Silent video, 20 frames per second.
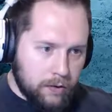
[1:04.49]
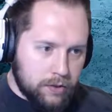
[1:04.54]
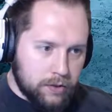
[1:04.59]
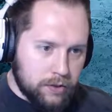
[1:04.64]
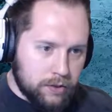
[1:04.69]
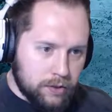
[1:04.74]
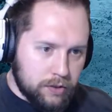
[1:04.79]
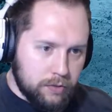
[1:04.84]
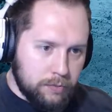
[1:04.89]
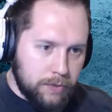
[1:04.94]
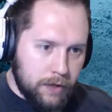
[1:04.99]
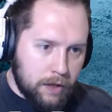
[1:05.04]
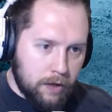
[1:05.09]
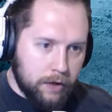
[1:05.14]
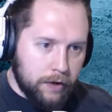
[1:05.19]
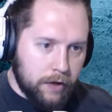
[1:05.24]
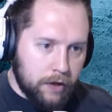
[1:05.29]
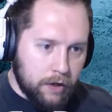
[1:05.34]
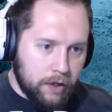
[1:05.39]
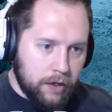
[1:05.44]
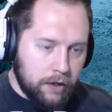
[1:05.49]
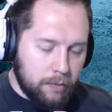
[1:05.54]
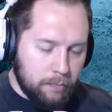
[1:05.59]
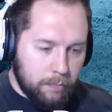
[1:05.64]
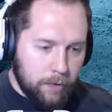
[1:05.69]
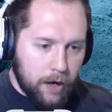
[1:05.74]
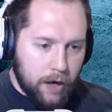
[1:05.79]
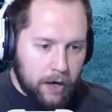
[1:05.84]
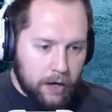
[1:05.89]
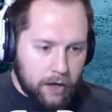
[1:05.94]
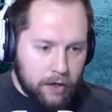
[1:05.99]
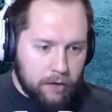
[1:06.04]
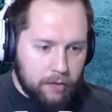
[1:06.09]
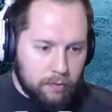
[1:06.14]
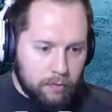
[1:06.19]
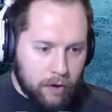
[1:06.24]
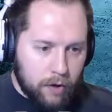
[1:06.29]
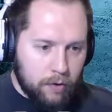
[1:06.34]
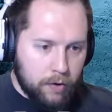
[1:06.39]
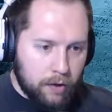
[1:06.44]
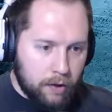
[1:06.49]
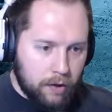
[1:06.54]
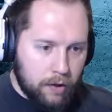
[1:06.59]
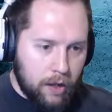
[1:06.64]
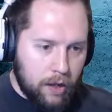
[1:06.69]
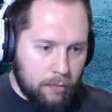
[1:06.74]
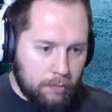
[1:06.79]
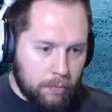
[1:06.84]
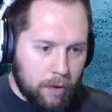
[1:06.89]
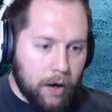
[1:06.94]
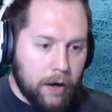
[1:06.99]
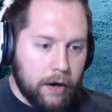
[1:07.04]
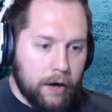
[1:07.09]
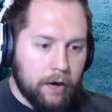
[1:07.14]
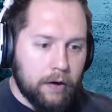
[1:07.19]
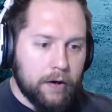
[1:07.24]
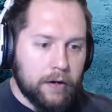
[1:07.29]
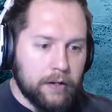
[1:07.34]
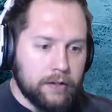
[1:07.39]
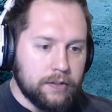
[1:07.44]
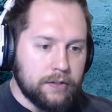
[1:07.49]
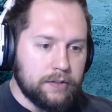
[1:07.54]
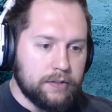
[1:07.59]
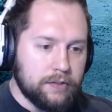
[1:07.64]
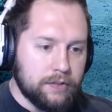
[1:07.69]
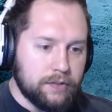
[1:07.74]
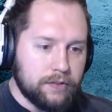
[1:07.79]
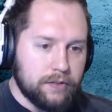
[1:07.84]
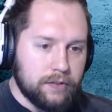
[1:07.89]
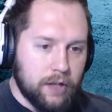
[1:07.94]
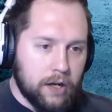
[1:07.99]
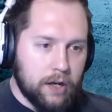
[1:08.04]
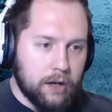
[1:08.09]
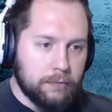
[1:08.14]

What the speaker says: just to be clear here, my routing in Mire is